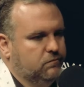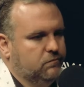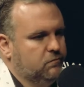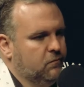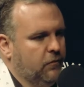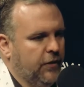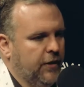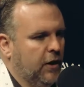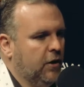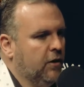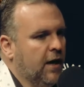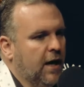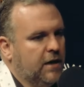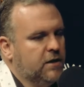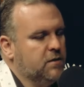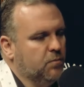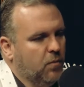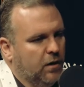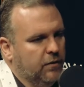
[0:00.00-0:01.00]
their
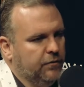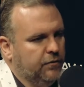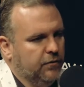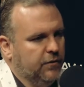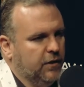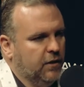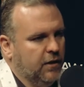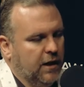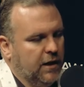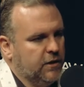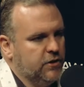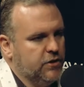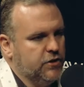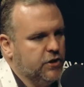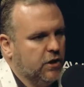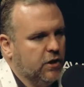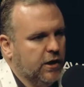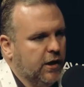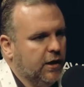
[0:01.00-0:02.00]
next month or their next
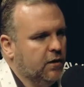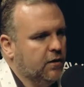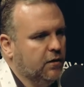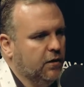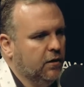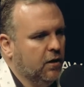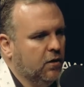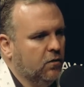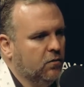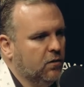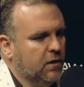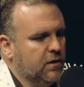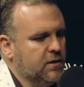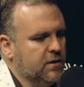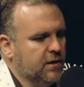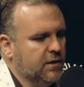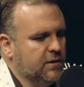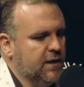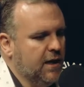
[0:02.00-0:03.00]
journey, you know, a
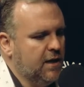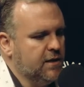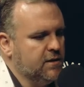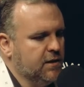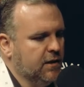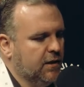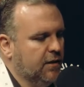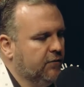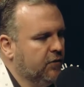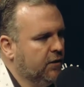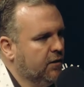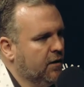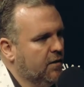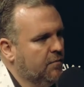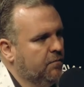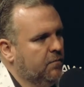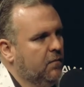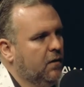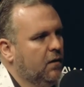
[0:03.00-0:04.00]
success and giving
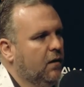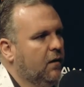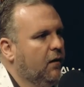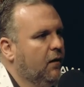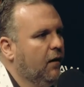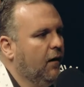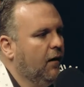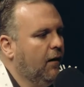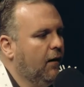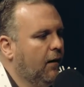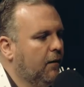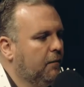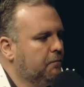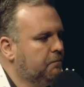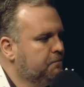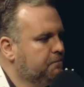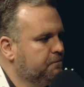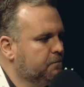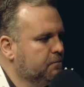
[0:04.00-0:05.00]
them
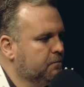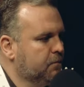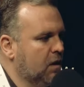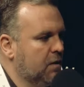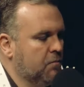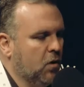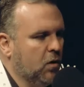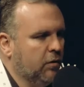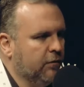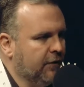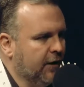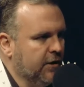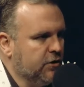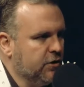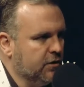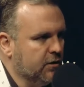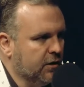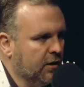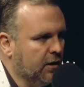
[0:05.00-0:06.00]
um, the
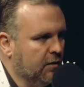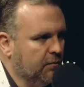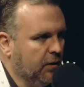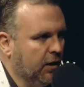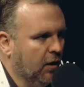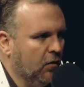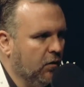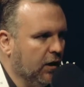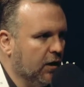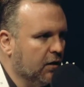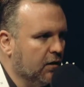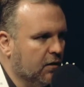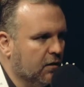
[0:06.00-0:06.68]
motivation to keep going.